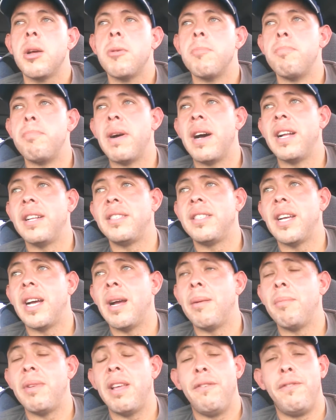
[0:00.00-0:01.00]
But
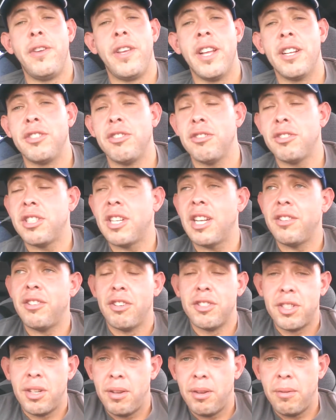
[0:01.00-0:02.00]
um, if you get yourself,
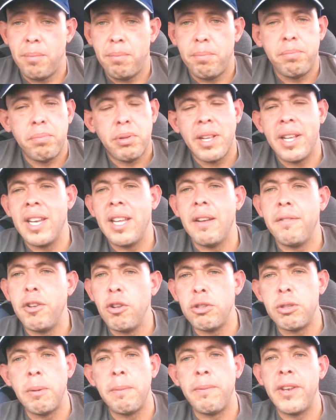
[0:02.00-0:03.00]
there's a plenty of
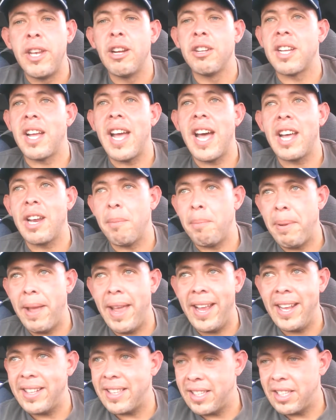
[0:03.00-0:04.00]
YouTube videos on how to
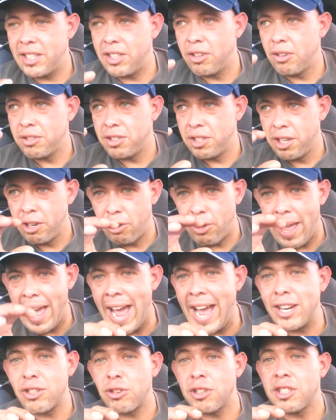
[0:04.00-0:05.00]
paint those little
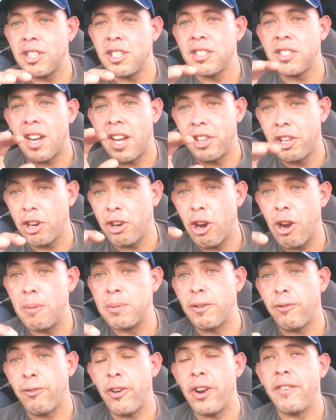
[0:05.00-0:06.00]
addresses on the
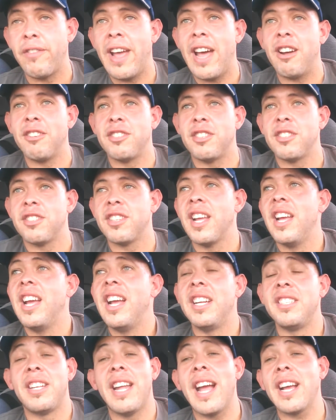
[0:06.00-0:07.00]
curbs in front of houses.
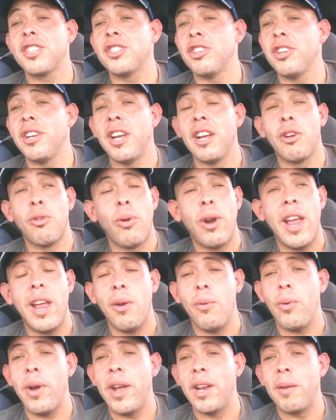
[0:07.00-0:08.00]
It's actually a
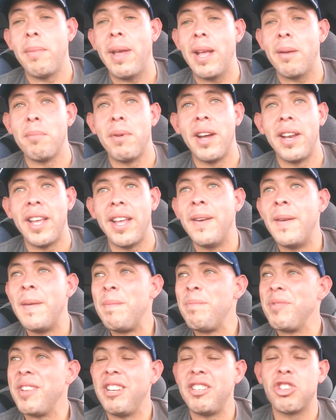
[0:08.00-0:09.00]
great way to make money.
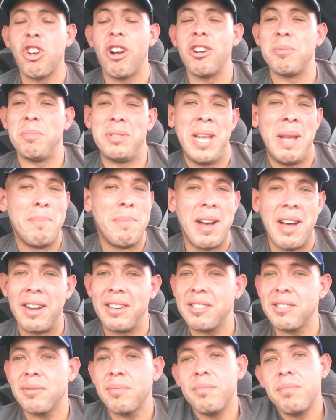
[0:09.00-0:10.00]
You charge them 10
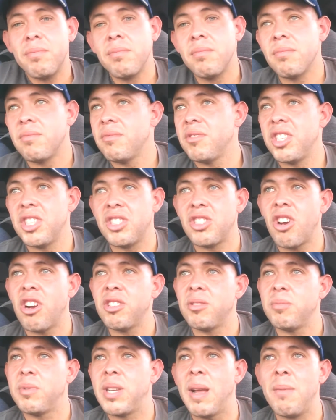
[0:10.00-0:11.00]
bucks. Just
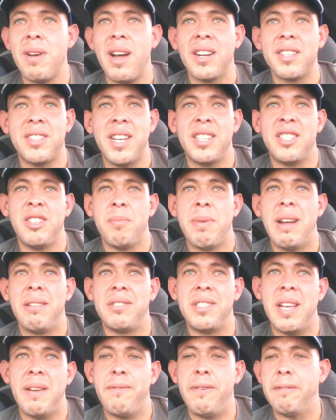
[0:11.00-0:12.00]
charge them 10 bucks. Takes you
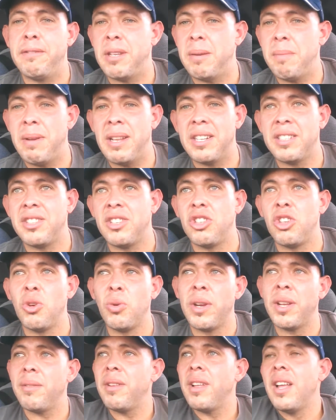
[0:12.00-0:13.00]
about 10, 15 minutes to
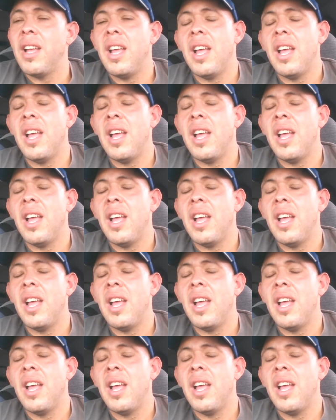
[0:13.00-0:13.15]
do it.